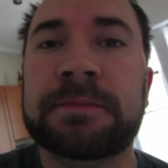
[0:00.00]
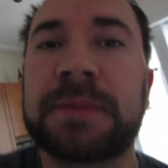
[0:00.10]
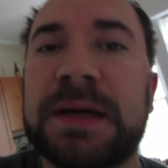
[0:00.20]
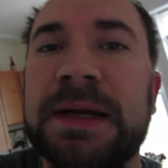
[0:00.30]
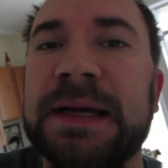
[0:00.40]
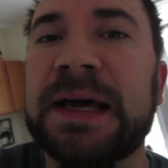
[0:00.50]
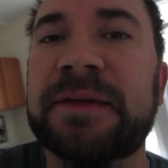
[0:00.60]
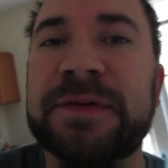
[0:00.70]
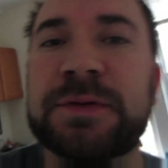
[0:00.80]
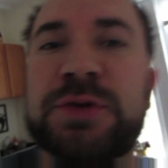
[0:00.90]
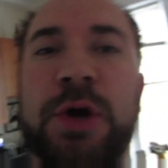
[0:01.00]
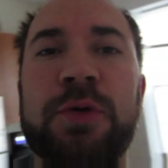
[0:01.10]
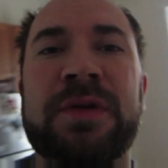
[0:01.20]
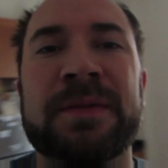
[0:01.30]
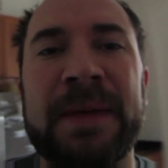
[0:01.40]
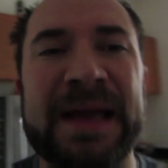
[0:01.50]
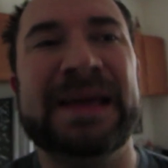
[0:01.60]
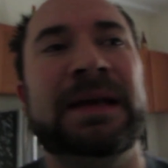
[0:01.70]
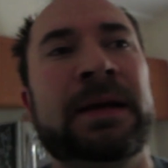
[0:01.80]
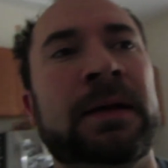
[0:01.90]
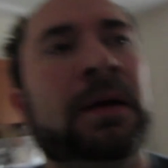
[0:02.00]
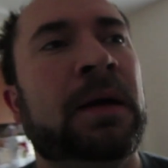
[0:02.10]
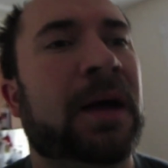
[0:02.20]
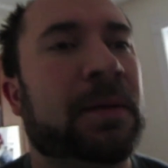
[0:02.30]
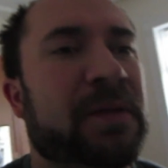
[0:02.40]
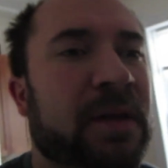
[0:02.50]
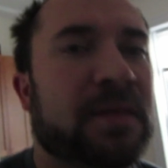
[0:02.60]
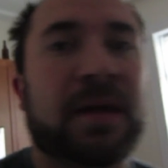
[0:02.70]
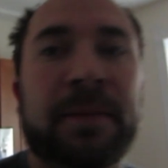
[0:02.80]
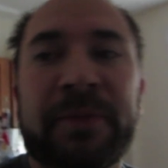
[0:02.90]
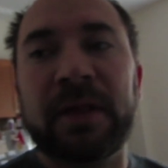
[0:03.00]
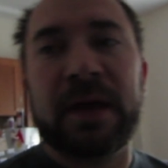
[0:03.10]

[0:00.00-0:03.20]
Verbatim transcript: but I got a few jokes in my head. We're just gonna set up the